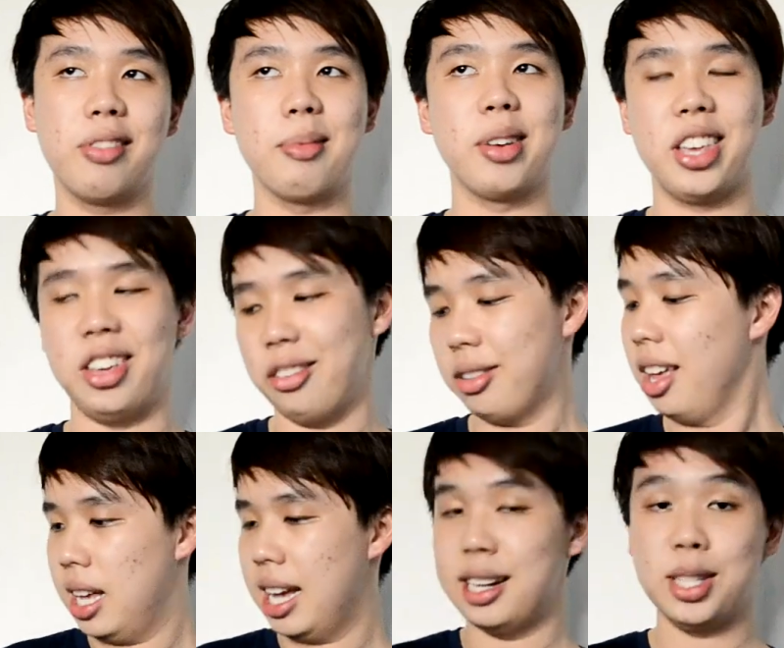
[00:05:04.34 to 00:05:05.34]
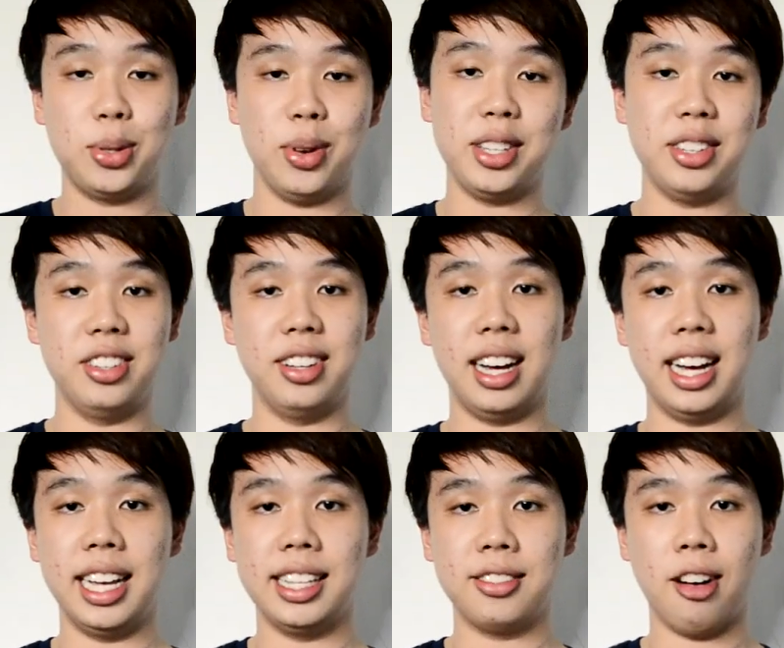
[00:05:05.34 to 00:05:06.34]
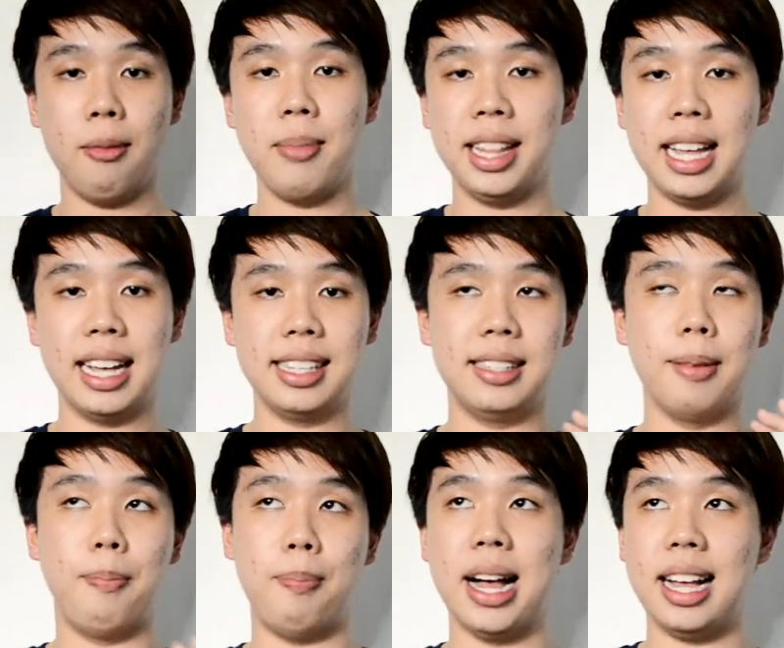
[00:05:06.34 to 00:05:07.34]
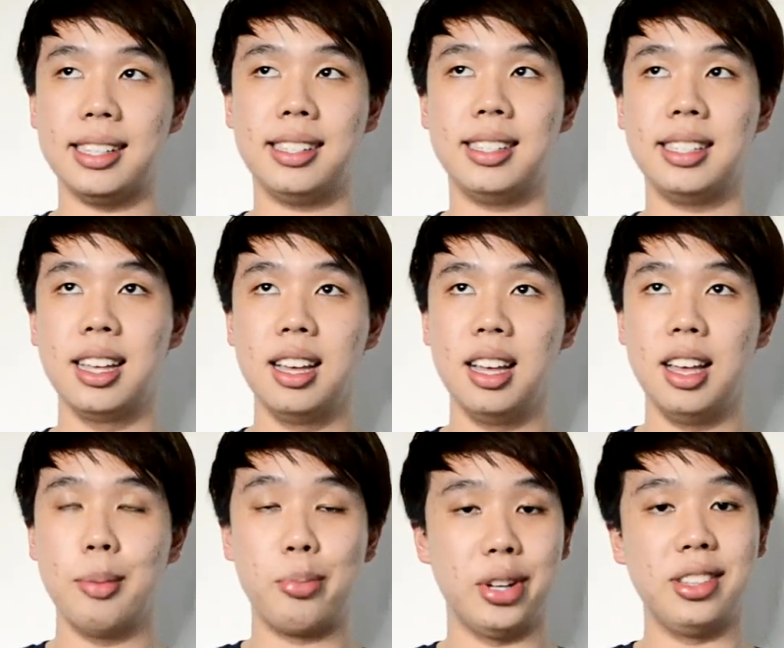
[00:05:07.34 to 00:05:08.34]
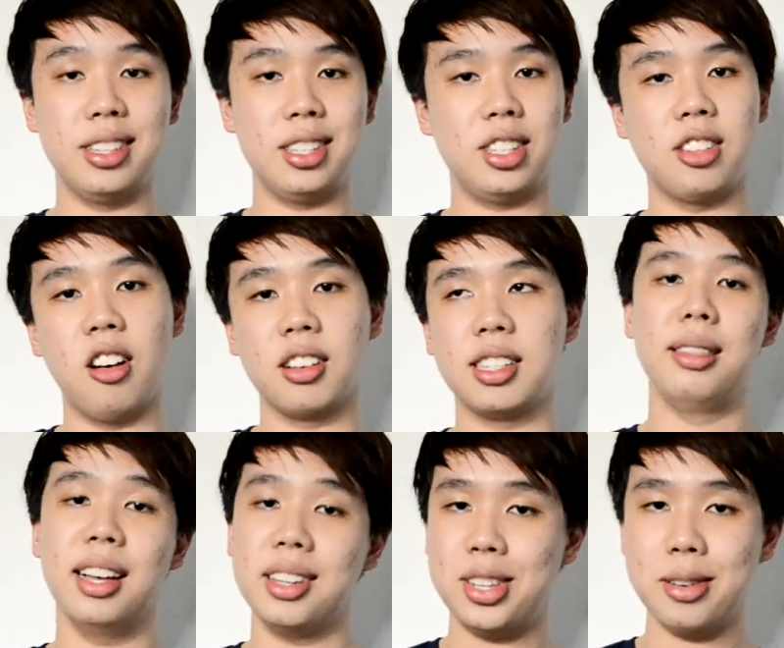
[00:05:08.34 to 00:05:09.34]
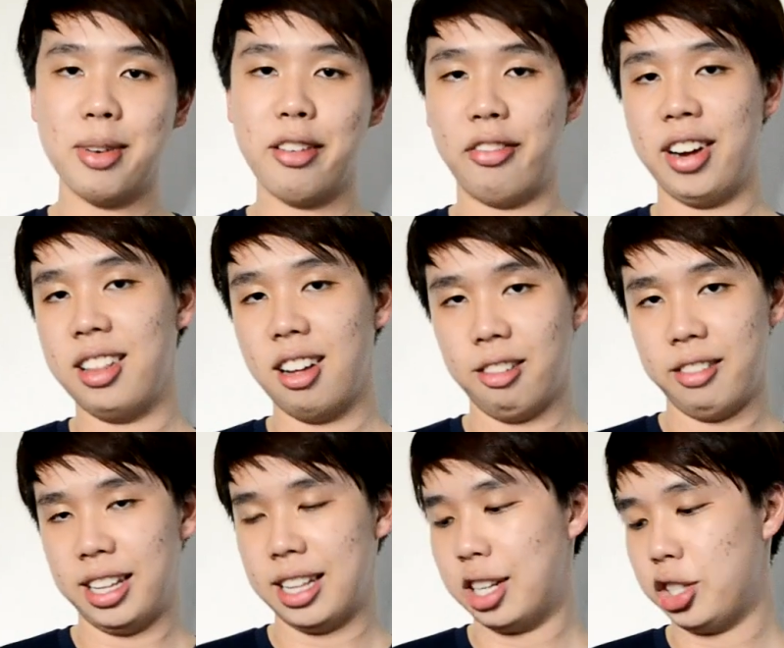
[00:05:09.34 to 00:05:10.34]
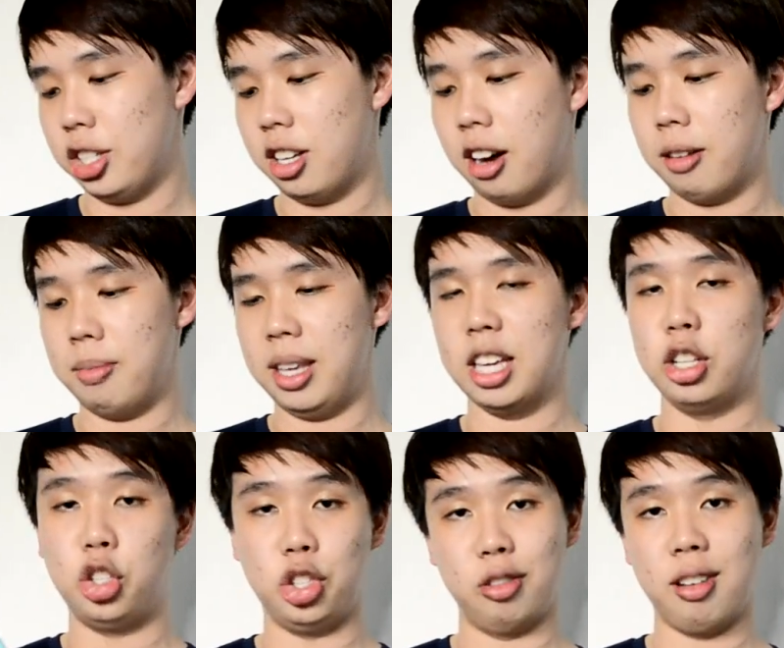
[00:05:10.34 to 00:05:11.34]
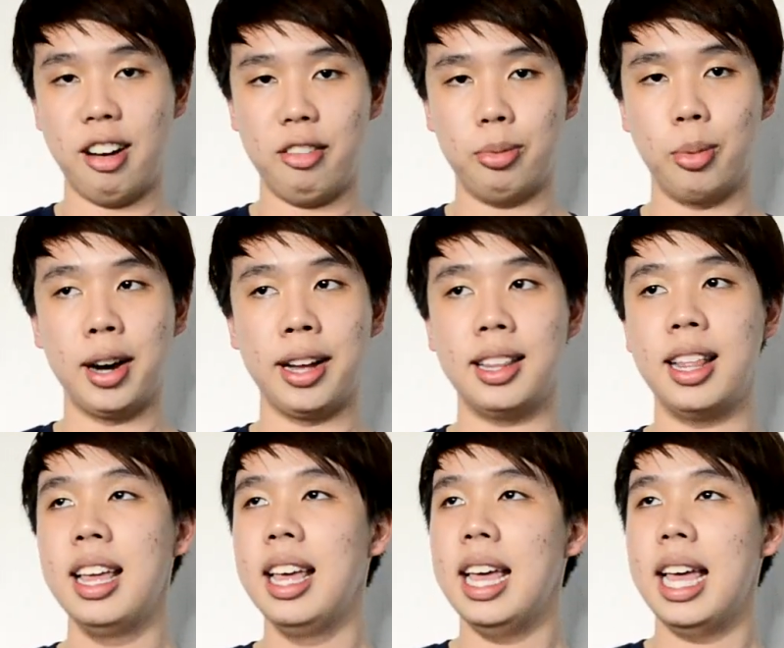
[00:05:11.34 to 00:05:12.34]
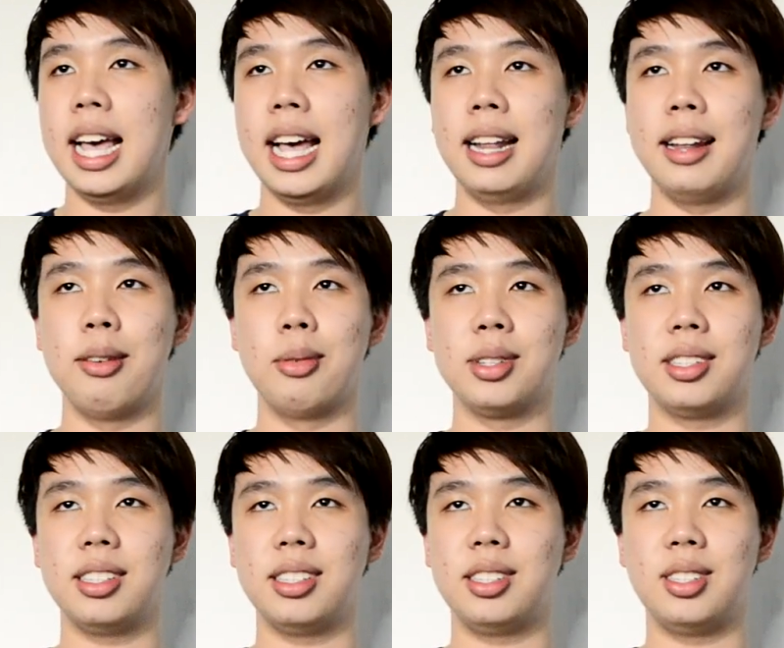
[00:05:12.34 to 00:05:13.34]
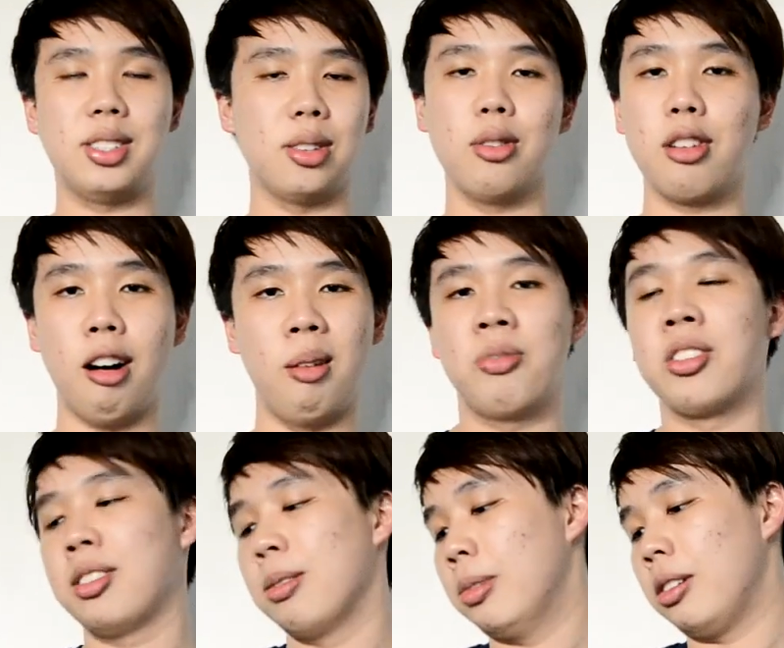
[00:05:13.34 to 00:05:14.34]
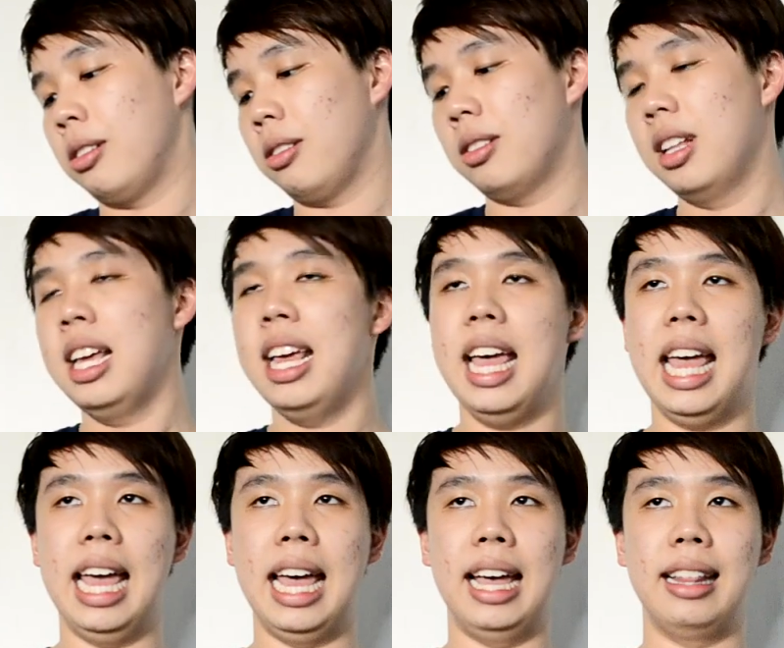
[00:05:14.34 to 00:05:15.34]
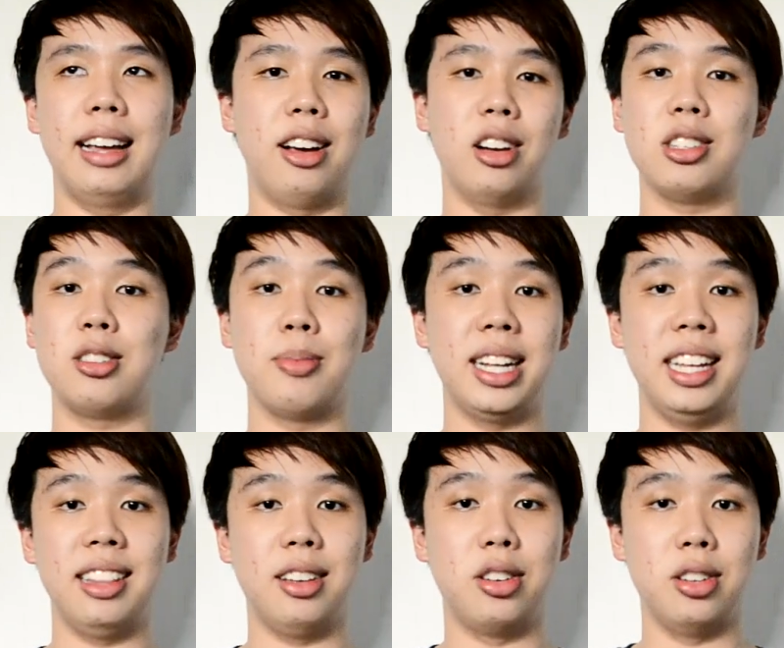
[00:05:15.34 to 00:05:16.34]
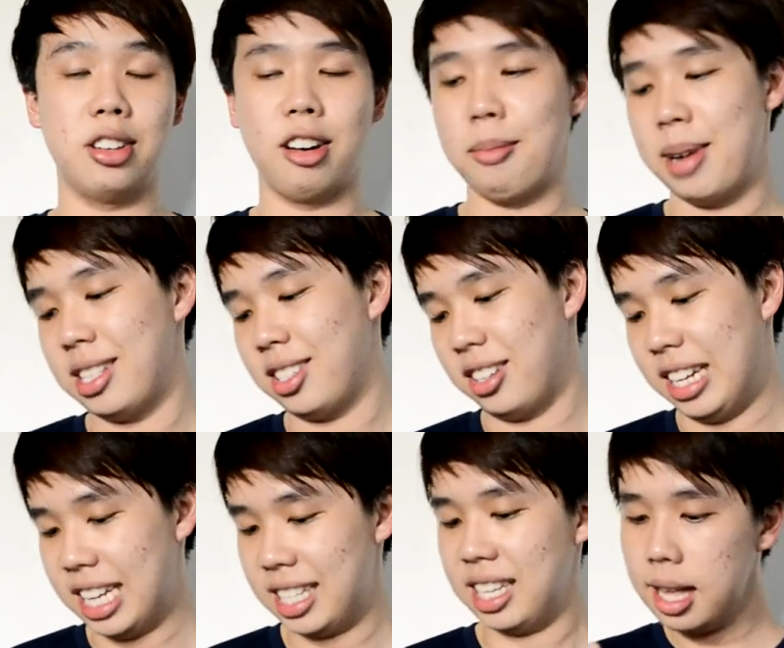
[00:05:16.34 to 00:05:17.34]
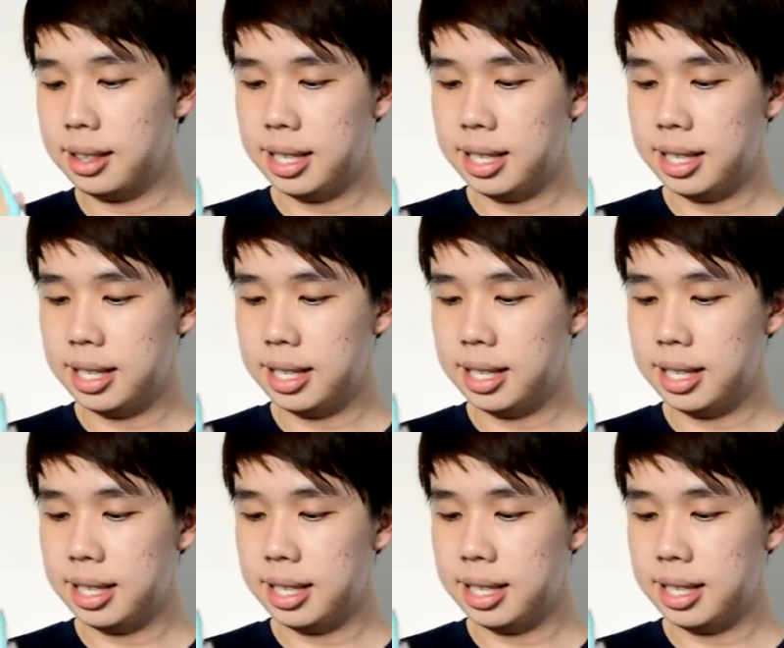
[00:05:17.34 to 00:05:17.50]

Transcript: of them are cute, and I swear to you guys, Topman has the best printed socks. Last year my friend Alwina, she got me a giraffe one and it was so comfortable and I got so many good comments on it.